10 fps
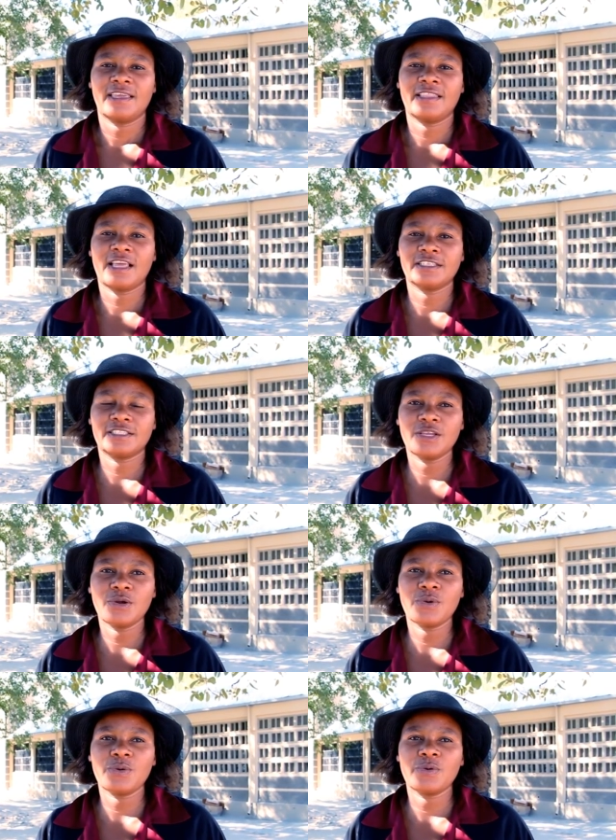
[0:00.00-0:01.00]
and I
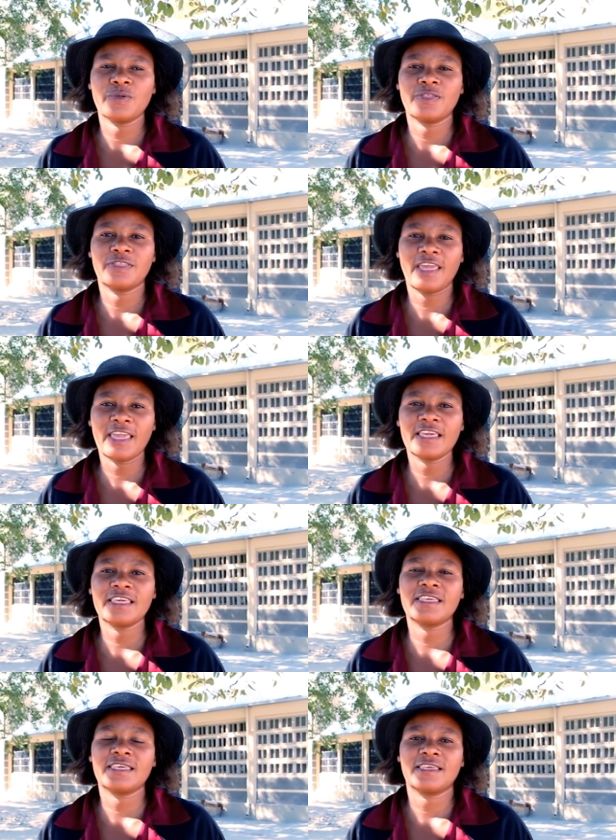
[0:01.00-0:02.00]
still thank
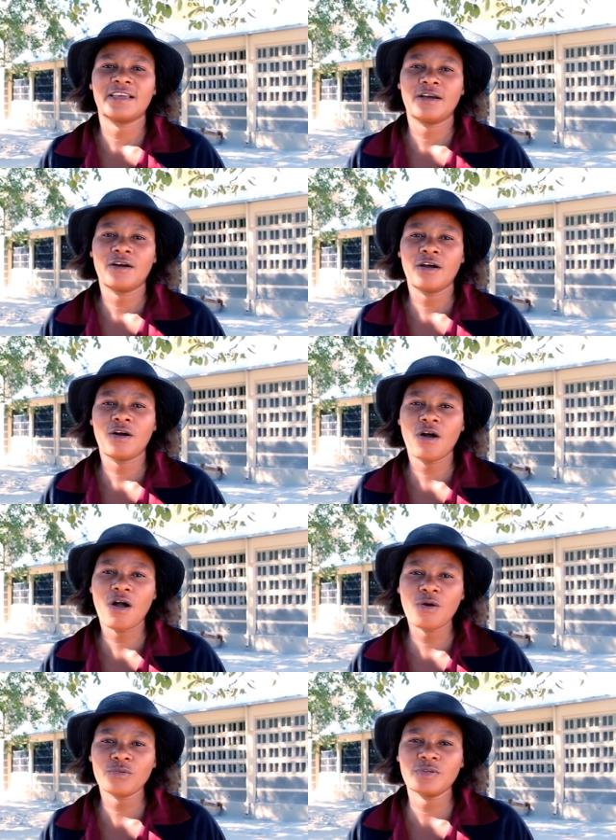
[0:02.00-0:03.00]

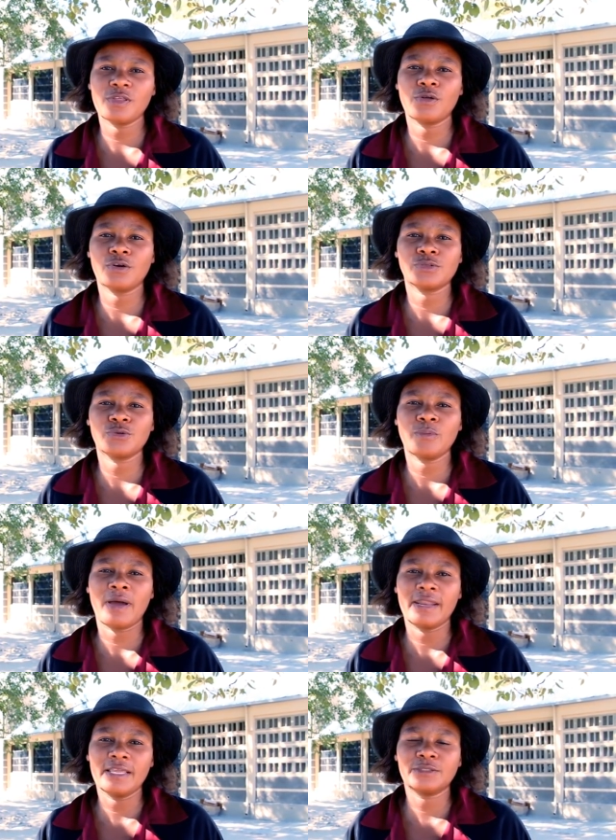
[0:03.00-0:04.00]
all the, those who
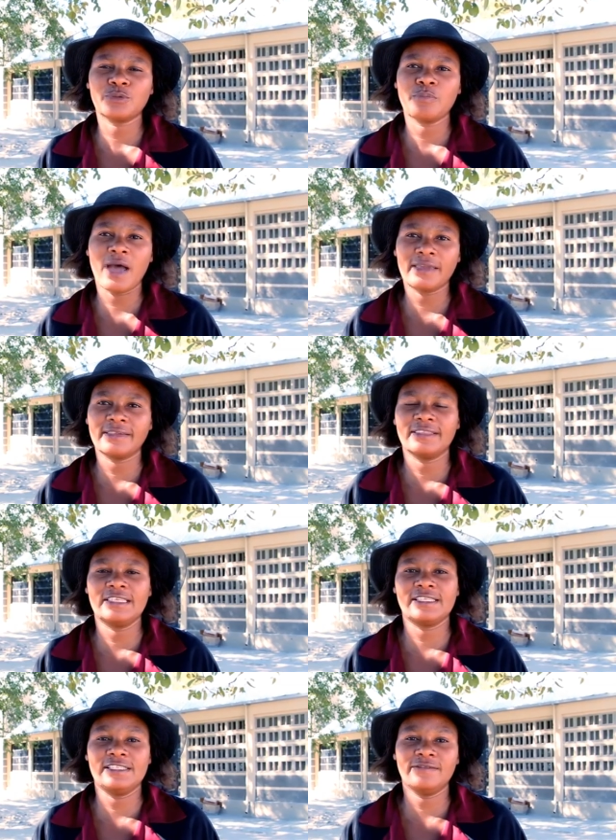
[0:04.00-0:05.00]
managed to buy
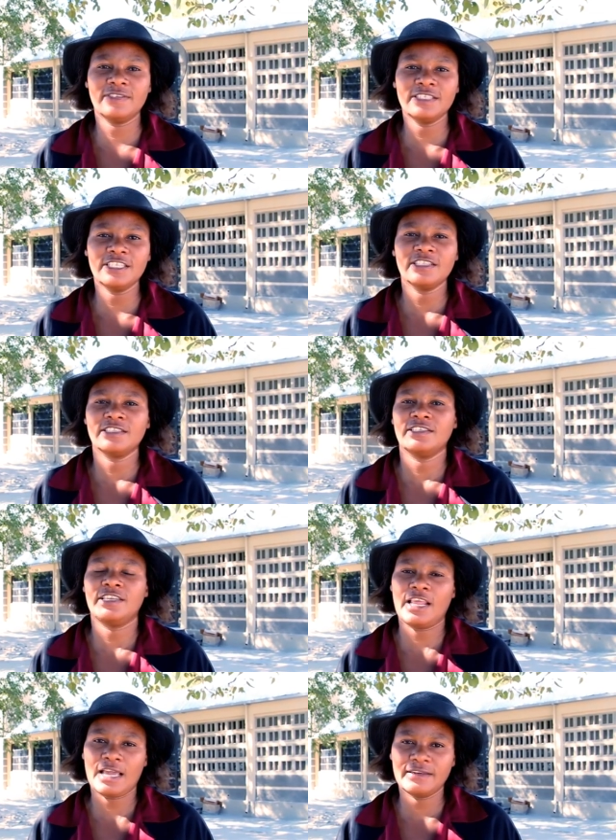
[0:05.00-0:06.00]
this DVD
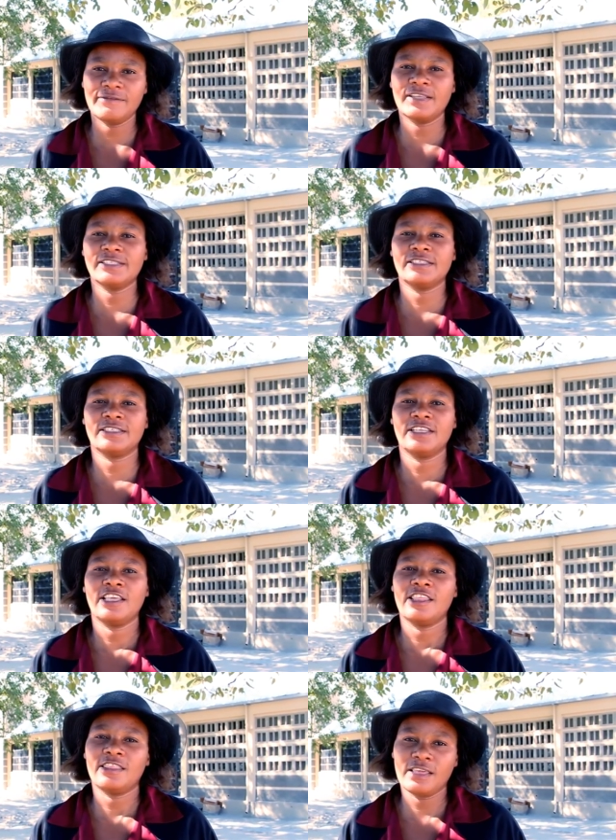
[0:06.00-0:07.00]
in advance.
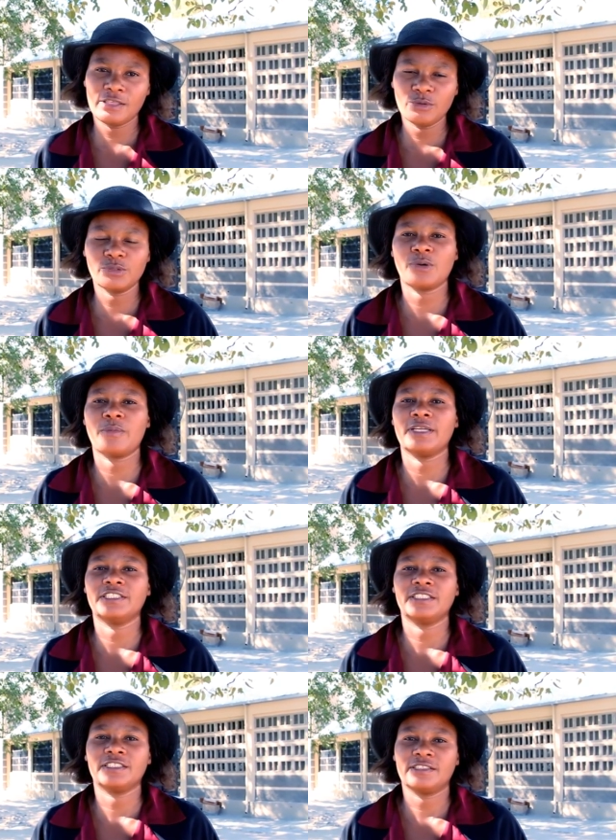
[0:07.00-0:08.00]
Thank you so
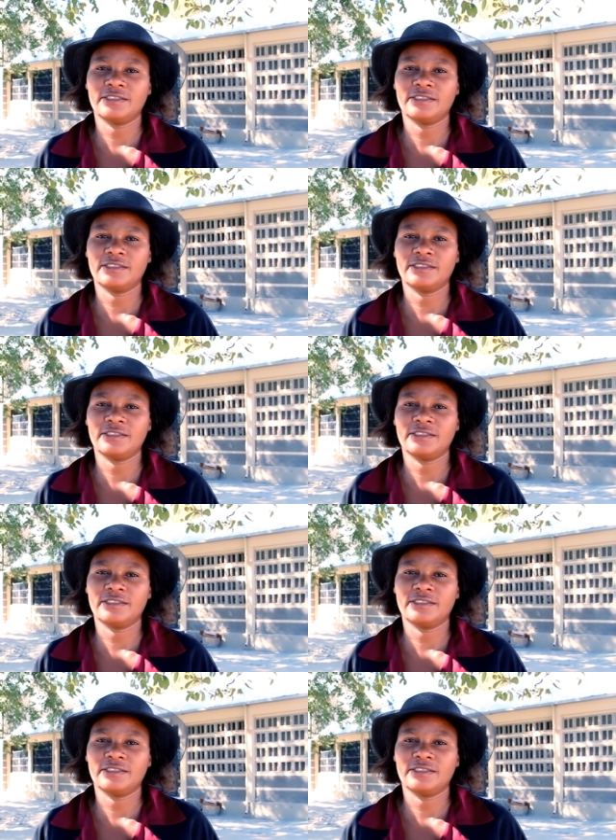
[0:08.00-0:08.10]
much.